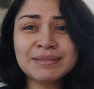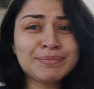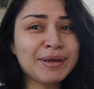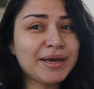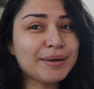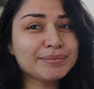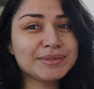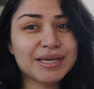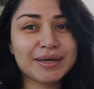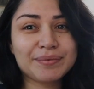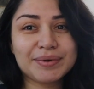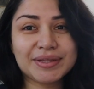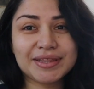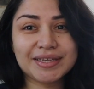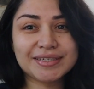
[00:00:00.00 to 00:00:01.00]
my update
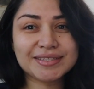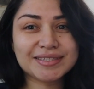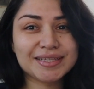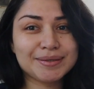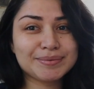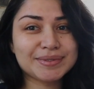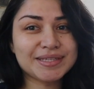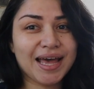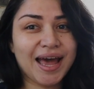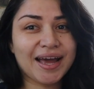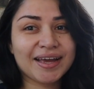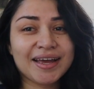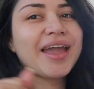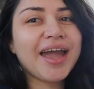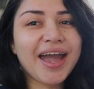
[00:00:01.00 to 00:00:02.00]
with this sleep sack.
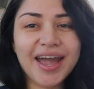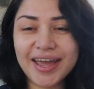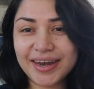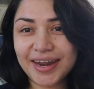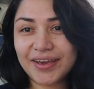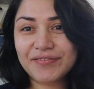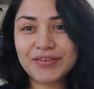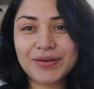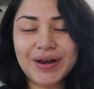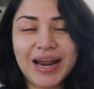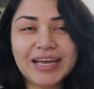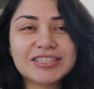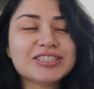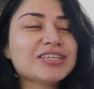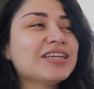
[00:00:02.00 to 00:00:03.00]
And if you'd
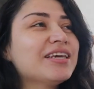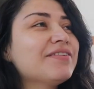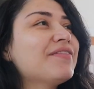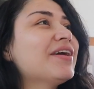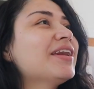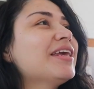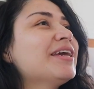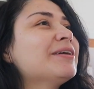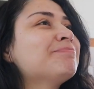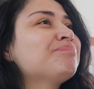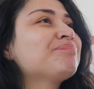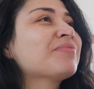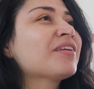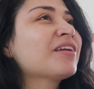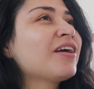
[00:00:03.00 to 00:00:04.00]
like to leave any
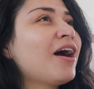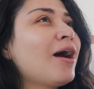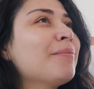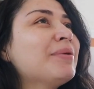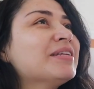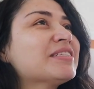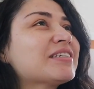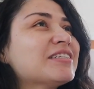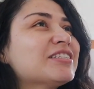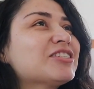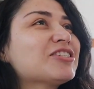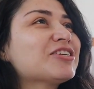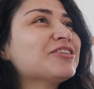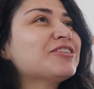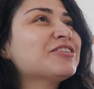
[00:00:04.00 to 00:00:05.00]
comments,
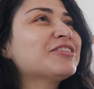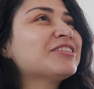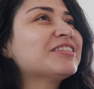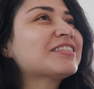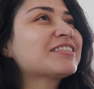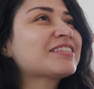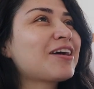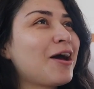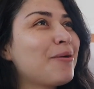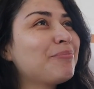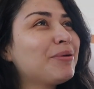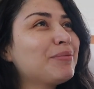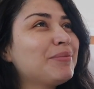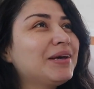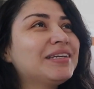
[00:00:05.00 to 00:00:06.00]
concerns,
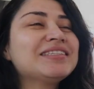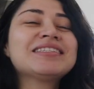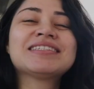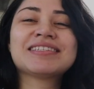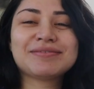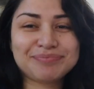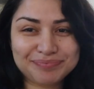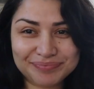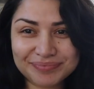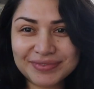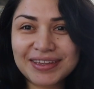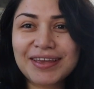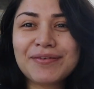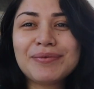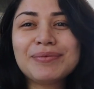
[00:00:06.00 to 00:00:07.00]
compliments,
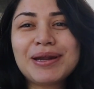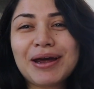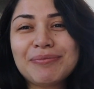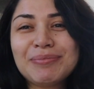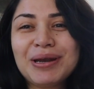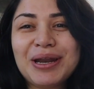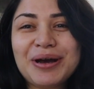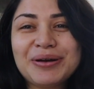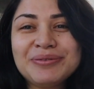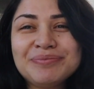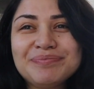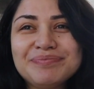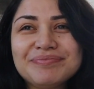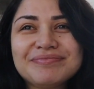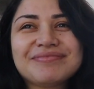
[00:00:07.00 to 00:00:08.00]
leave them down below.
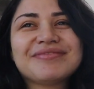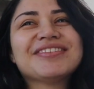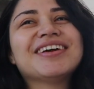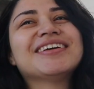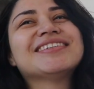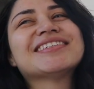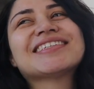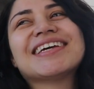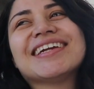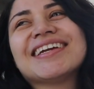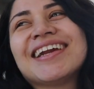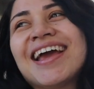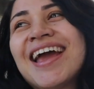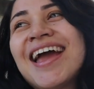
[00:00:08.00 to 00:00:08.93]
I'm just kidding.